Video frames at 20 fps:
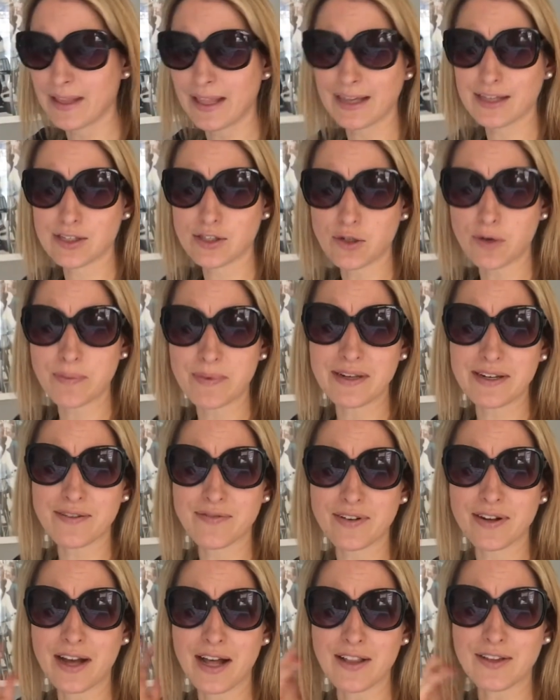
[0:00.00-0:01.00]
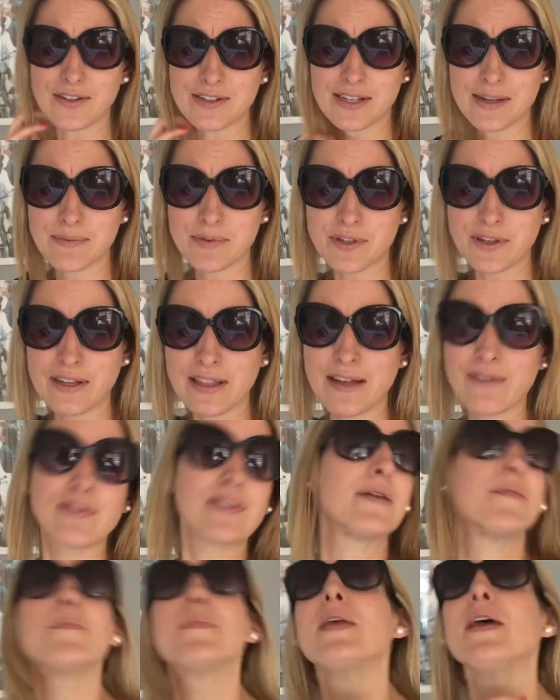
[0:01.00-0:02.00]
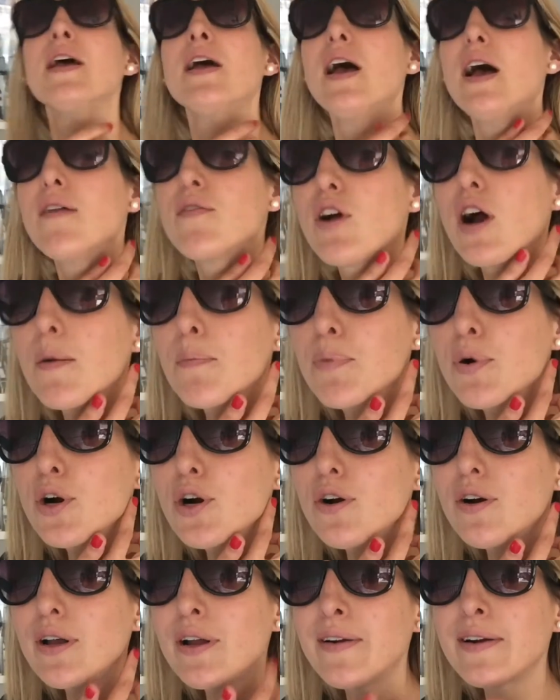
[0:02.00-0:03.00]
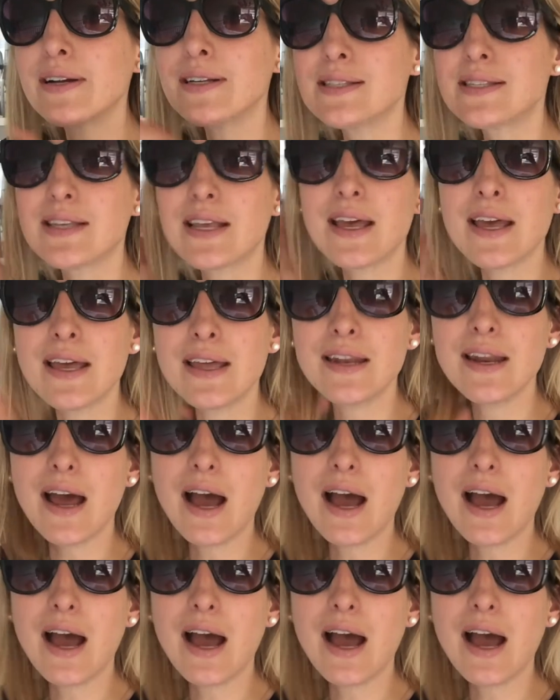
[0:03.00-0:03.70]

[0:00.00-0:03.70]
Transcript: like so many different colors. Absolutely love them. Got pearl earrings in,